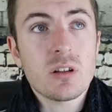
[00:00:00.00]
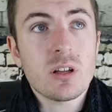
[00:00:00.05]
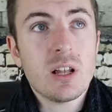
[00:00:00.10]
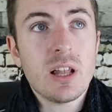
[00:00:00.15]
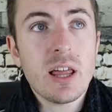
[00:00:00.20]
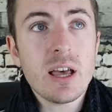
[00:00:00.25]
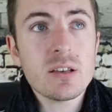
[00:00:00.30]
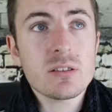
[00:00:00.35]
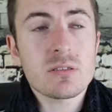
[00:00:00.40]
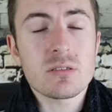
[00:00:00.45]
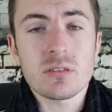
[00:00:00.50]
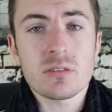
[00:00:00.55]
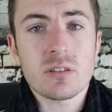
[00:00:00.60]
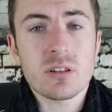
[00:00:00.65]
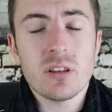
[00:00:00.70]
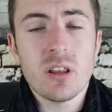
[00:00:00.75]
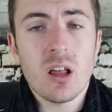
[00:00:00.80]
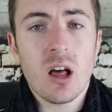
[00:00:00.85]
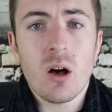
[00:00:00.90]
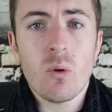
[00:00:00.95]
I mean, Leicester
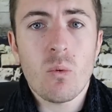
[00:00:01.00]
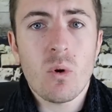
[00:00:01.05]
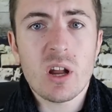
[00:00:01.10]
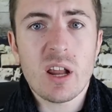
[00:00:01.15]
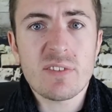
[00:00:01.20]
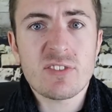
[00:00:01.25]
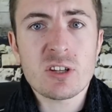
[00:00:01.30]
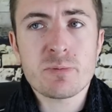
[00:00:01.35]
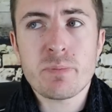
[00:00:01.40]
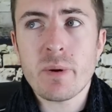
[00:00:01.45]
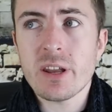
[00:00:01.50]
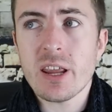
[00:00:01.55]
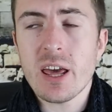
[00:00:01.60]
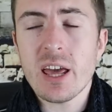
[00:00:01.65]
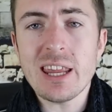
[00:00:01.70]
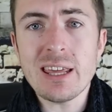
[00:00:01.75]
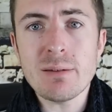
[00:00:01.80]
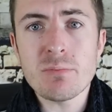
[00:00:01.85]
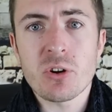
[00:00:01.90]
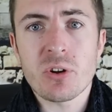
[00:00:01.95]
did not want to have to spend
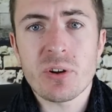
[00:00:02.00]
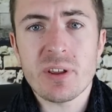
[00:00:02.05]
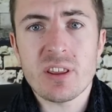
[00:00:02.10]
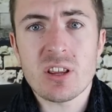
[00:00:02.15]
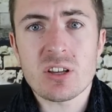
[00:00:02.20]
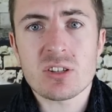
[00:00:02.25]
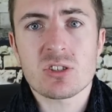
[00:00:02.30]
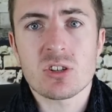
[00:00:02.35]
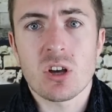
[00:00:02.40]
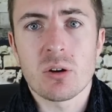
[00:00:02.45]
any money this